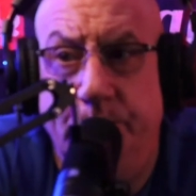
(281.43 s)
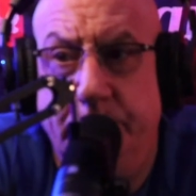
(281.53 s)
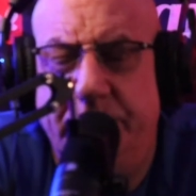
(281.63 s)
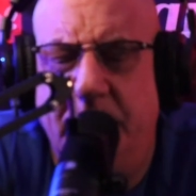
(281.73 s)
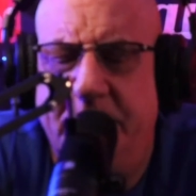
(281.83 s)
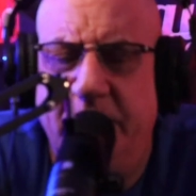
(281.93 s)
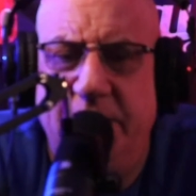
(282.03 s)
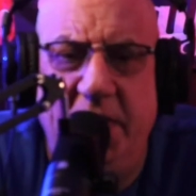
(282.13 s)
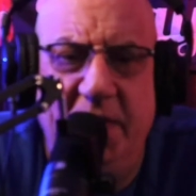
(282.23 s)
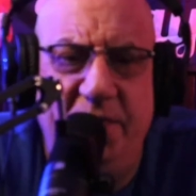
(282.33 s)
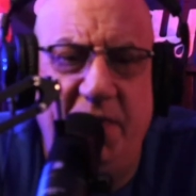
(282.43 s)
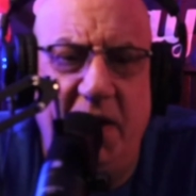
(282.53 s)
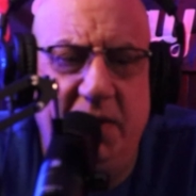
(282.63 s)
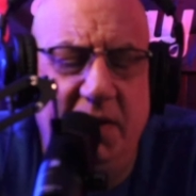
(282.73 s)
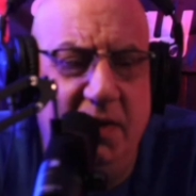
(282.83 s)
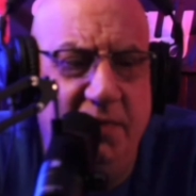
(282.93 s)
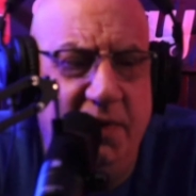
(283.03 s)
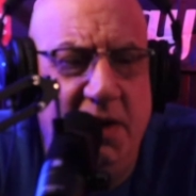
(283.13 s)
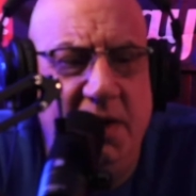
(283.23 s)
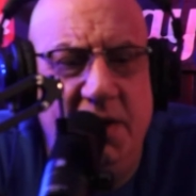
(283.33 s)
something to the effect of,
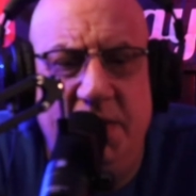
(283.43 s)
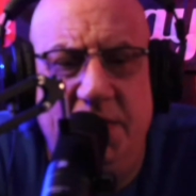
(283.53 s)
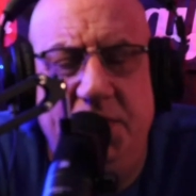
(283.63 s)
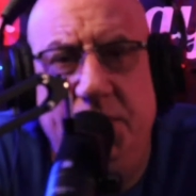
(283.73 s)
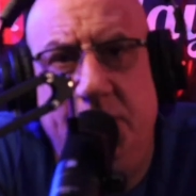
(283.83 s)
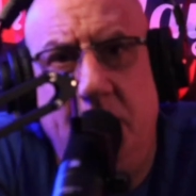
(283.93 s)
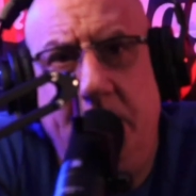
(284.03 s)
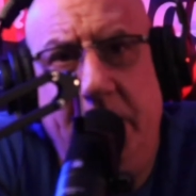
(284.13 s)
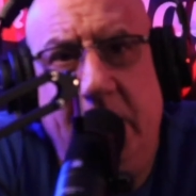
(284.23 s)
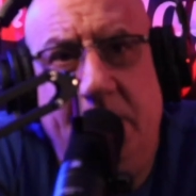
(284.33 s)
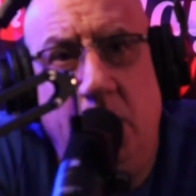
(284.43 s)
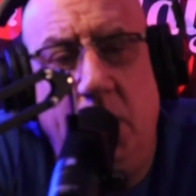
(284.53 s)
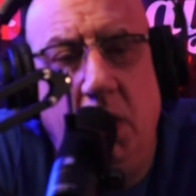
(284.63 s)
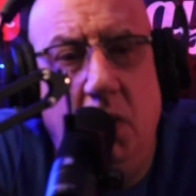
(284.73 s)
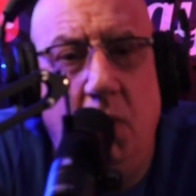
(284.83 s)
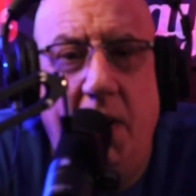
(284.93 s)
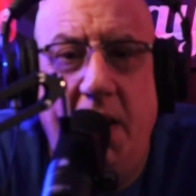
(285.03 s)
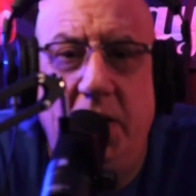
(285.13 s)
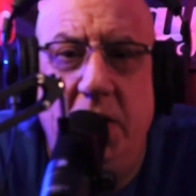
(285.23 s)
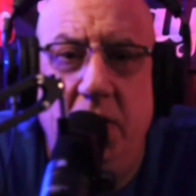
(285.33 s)
this is what people with low
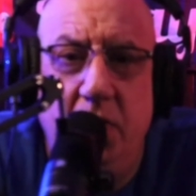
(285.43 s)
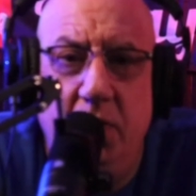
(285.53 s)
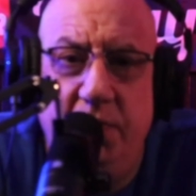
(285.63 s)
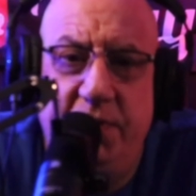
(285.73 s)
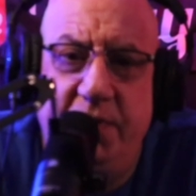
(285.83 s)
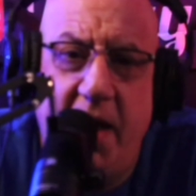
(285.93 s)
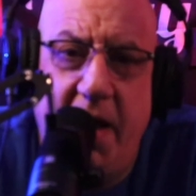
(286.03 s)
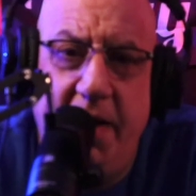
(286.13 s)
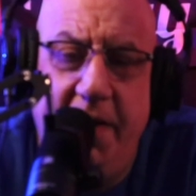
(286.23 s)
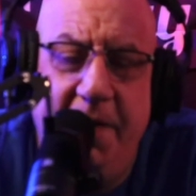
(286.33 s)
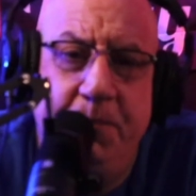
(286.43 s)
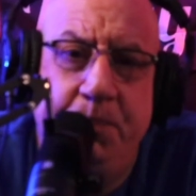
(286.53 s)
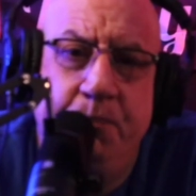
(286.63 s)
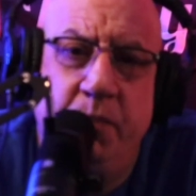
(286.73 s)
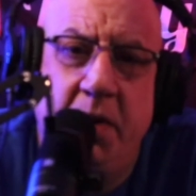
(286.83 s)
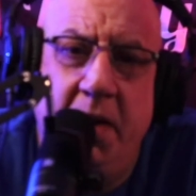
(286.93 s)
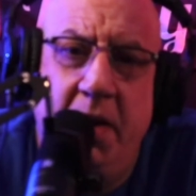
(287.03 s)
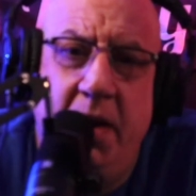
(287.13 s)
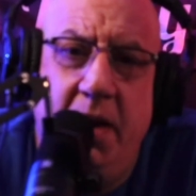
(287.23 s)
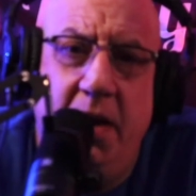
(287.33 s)
IQs say.
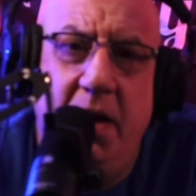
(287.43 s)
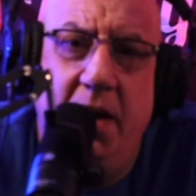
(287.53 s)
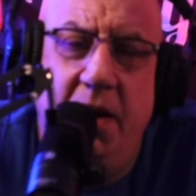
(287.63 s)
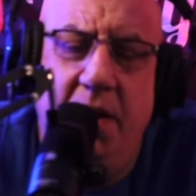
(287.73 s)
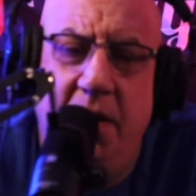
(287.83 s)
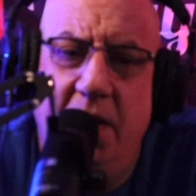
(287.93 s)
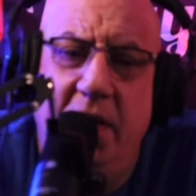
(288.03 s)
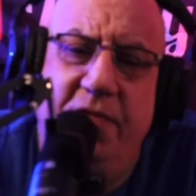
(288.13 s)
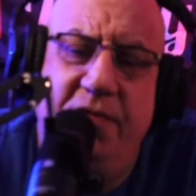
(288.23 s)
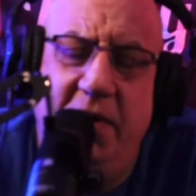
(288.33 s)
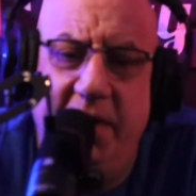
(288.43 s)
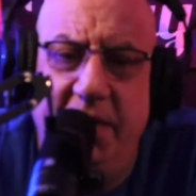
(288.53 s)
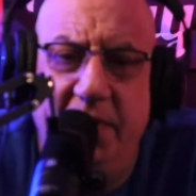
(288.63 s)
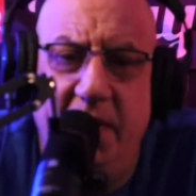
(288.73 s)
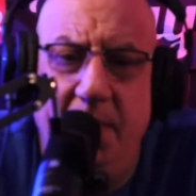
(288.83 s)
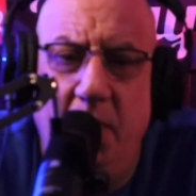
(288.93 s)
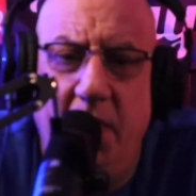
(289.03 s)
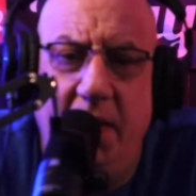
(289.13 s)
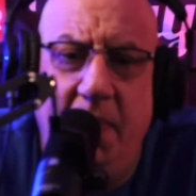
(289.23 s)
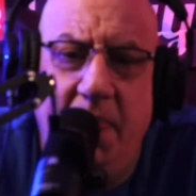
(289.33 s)
And another fucking
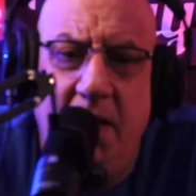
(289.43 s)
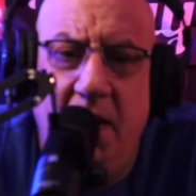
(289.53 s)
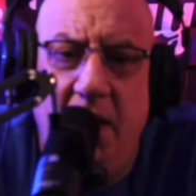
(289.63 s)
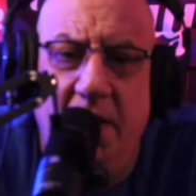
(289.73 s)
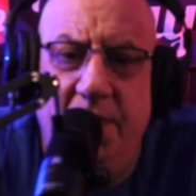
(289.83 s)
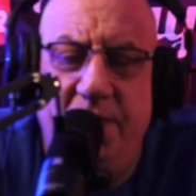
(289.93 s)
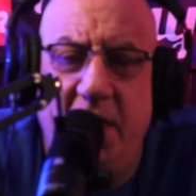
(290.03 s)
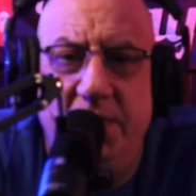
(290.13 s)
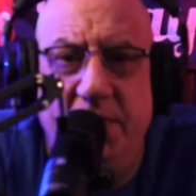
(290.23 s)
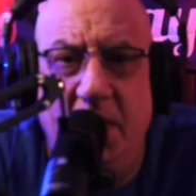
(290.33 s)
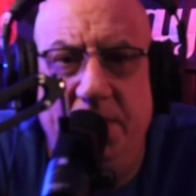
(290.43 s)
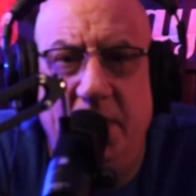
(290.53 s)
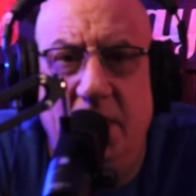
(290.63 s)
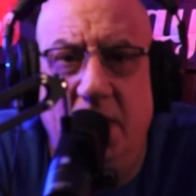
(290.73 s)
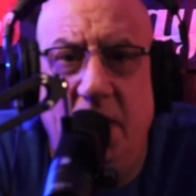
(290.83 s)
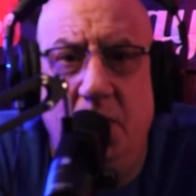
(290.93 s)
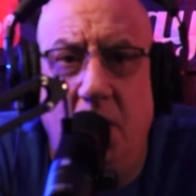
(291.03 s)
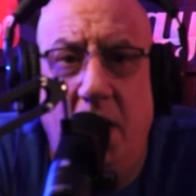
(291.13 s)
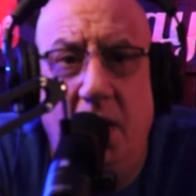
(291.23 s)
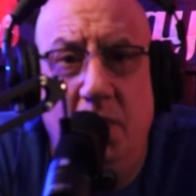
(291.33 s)
dimwit said something like, well,
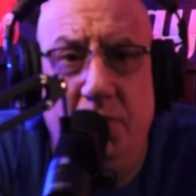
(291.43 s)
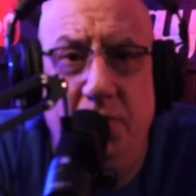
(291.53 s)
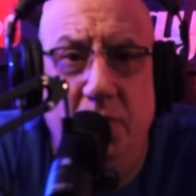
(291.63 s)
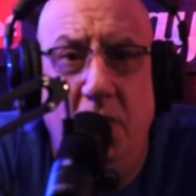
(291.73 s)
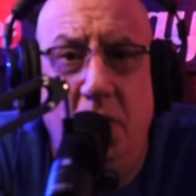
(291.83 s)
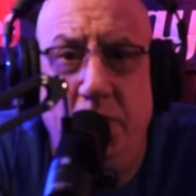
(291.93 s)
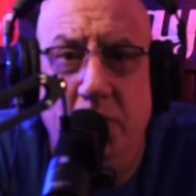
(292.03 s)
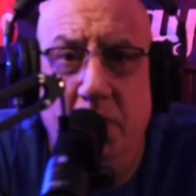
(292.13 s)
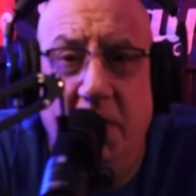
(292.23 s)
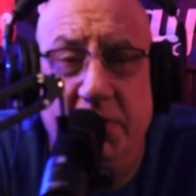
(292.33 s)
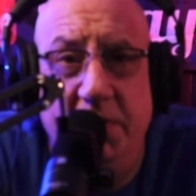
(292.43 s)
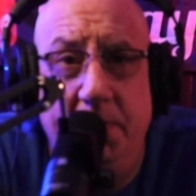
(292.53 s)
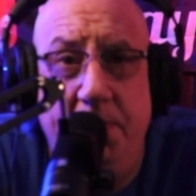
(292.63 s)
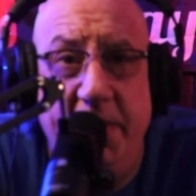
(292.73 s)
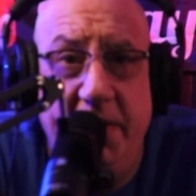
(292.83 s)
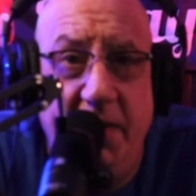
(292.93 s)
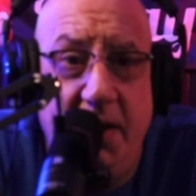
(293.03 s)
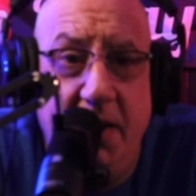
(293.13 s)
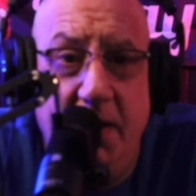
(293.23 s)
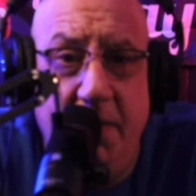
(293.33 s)
how would you know? You must have been
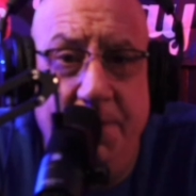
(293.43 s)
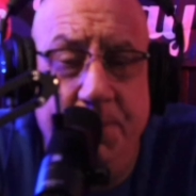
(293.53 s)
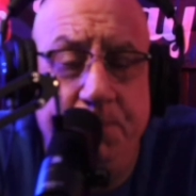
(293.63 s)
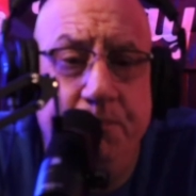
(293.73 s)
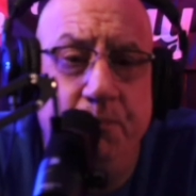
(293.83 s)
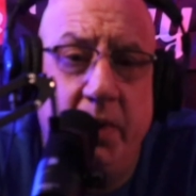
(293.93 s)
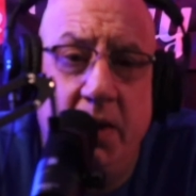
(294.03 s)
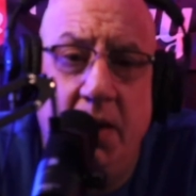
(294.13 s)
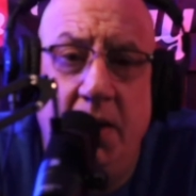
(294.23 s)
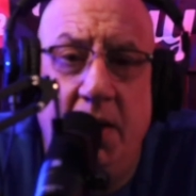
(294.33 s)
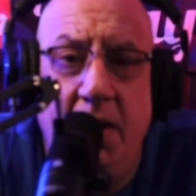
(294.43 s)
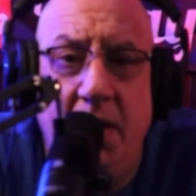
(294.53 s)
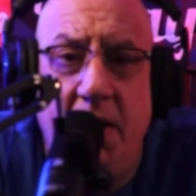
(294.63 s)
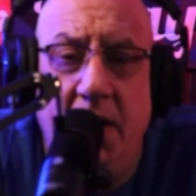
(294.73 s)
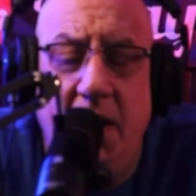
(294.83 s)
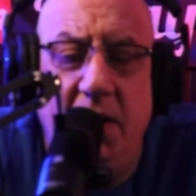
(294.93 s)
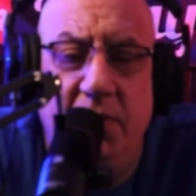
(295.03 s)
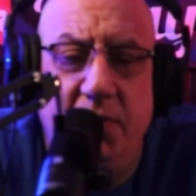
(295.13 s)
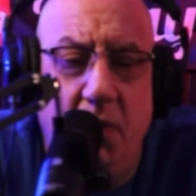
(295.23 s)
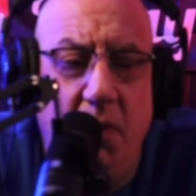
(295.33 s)
there. And
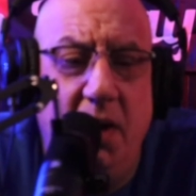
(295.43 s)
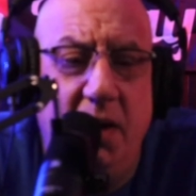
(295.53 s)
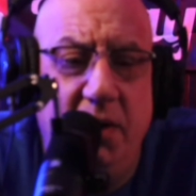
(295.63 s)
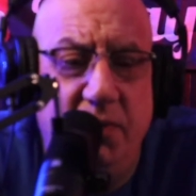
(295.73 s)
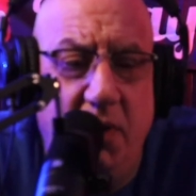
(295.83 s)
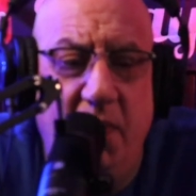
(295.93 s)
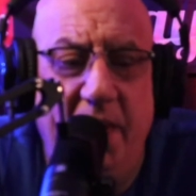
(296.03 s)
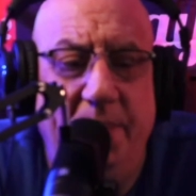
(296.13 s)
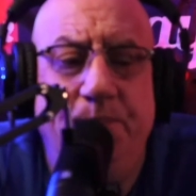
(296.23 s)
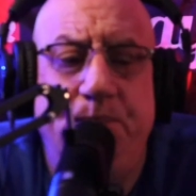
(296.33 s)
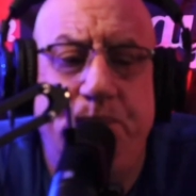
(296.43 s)
so on and so on.